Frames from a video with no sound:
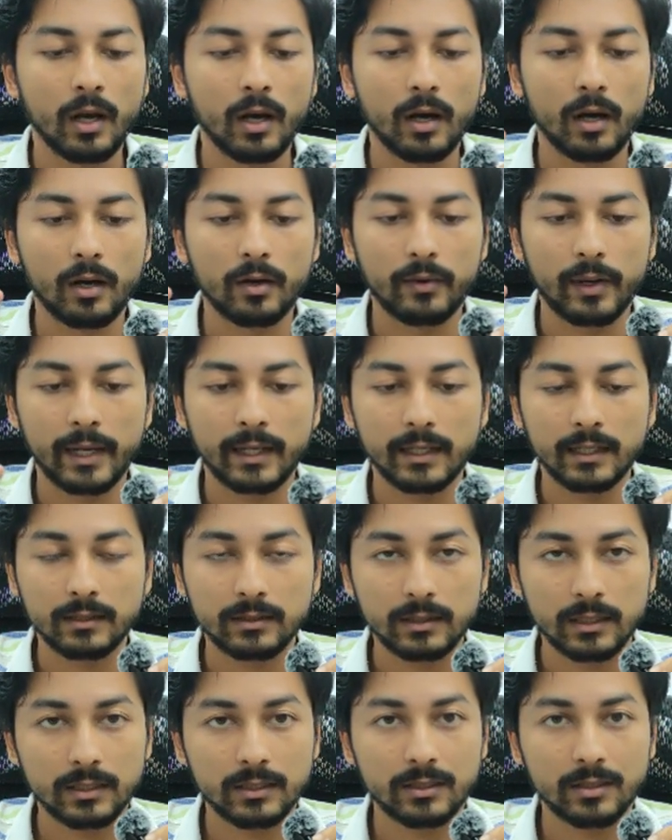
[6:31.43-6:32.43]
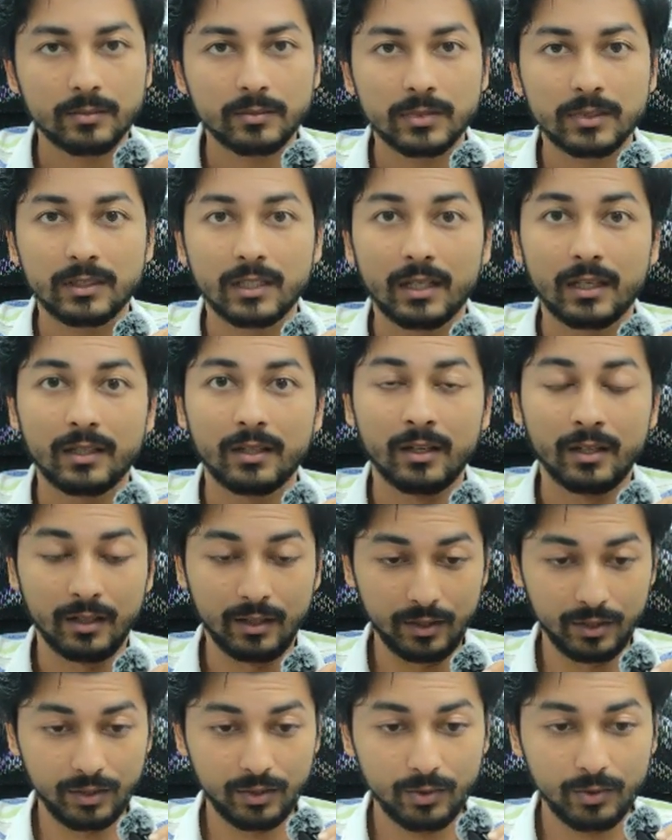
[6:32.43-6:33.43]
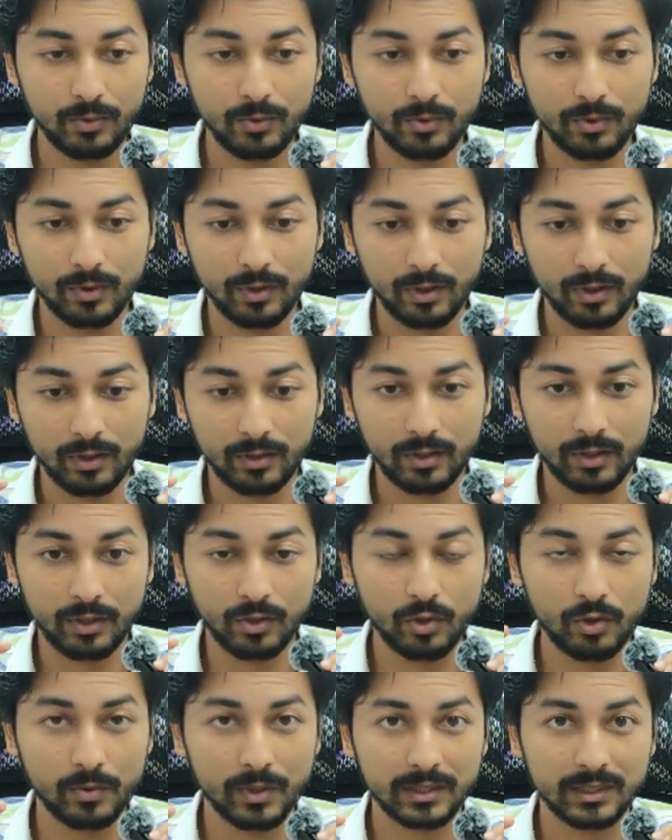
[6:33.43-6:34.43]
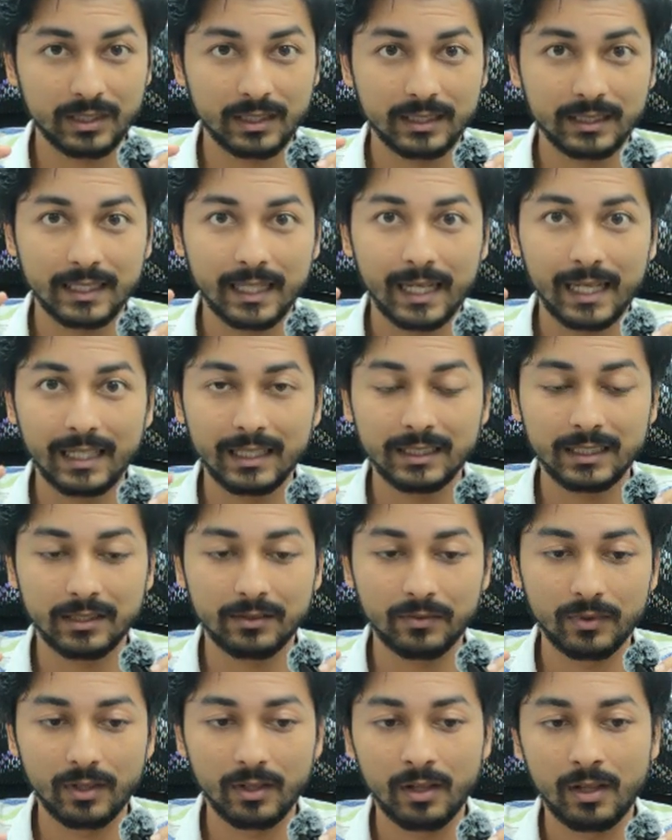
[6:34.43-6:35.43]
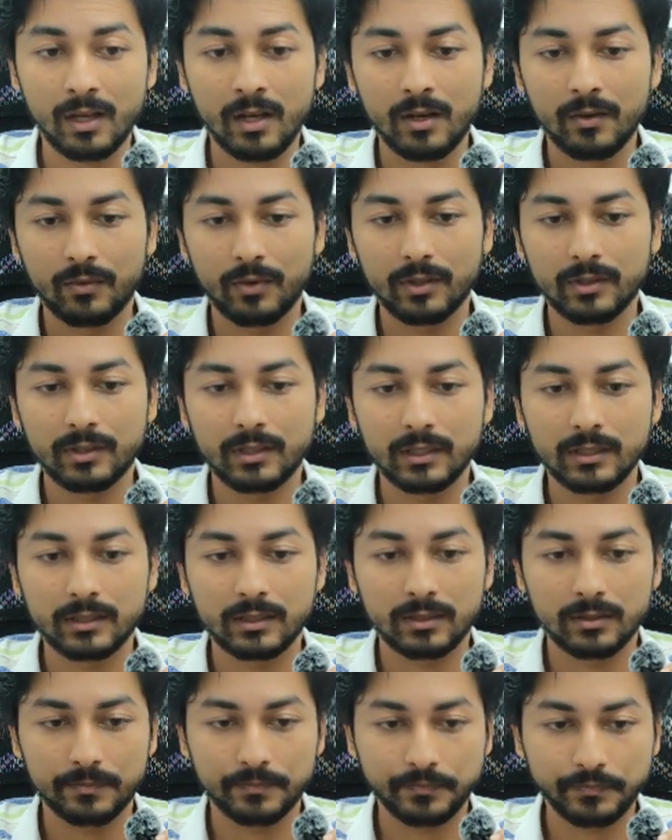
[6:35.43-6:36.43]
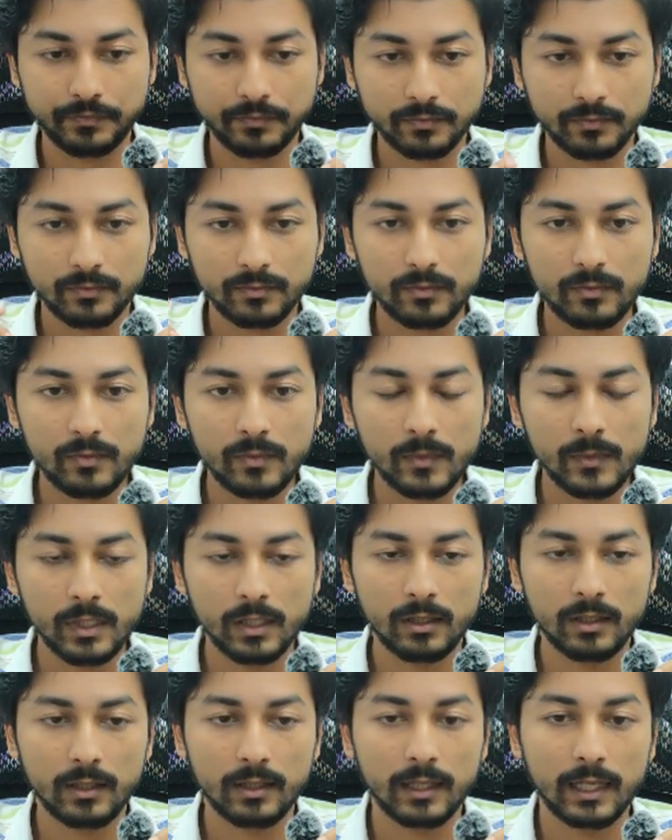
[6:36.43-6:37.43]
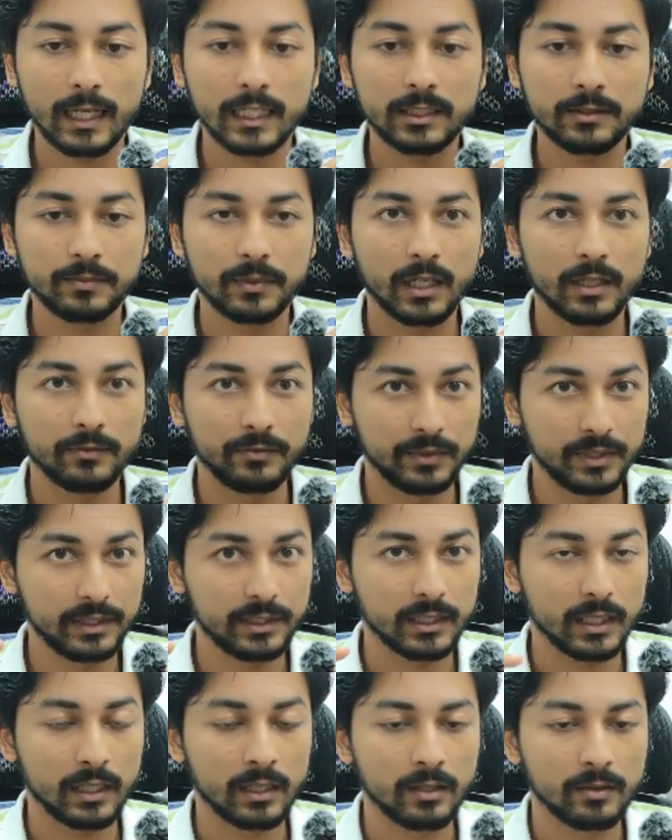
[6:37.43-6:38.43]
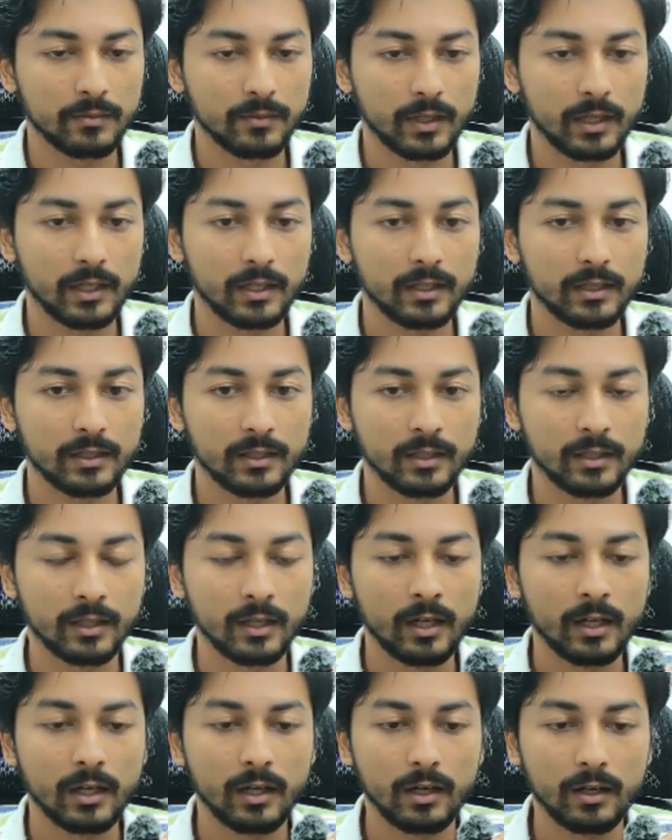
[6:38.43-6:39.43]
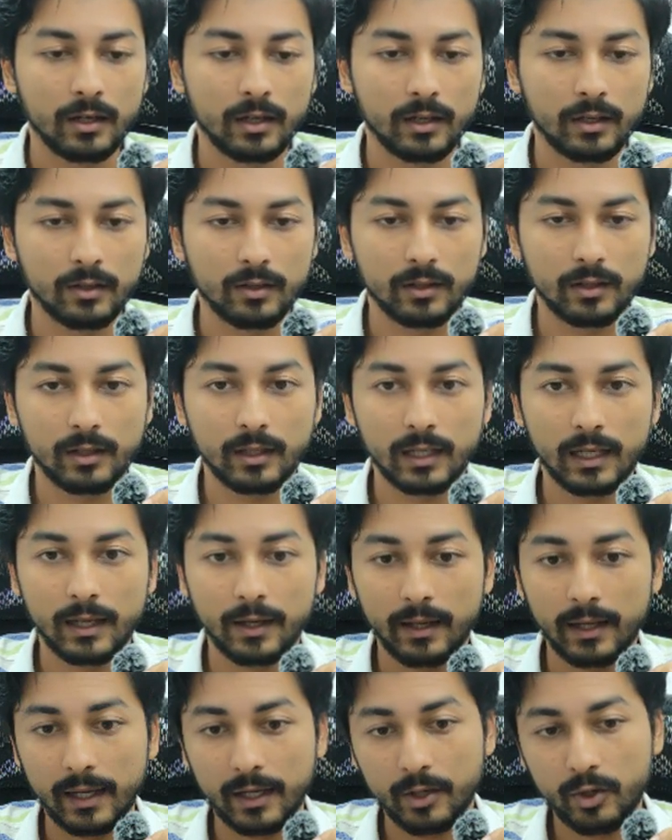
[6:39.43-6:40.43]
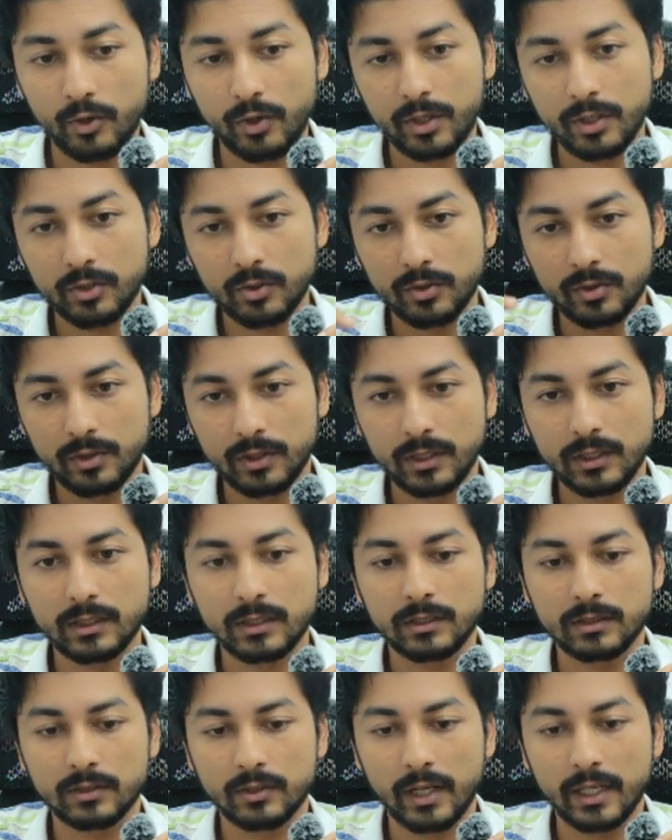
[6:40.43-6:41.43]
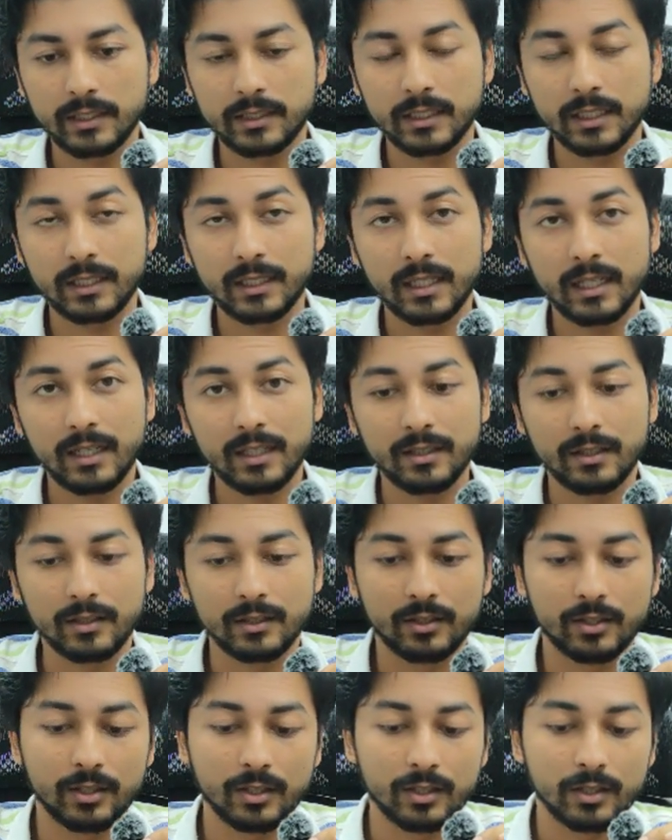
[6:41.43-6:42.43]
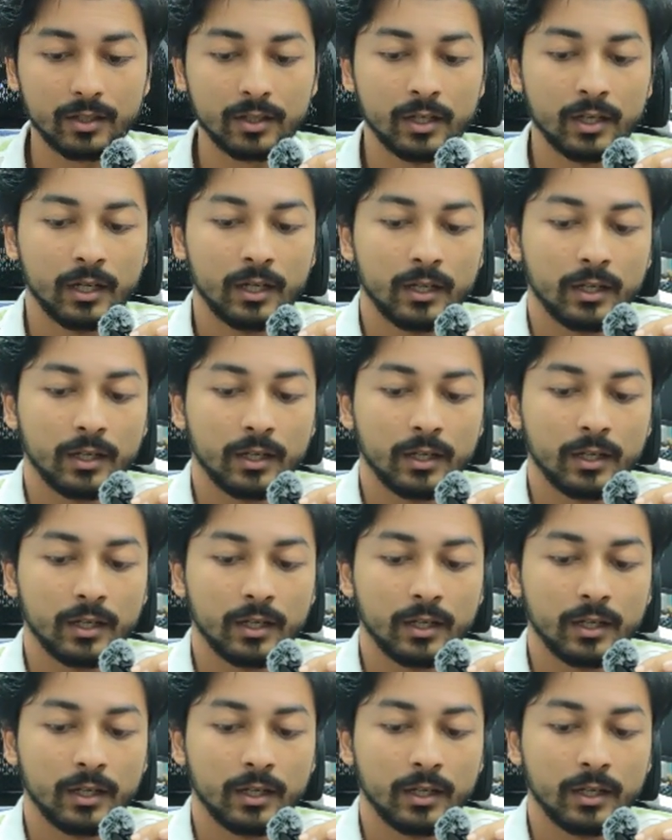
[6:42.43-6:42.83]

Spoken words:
ranking systems, then you the university is eligible for this HPI visa. And according to this criteria, the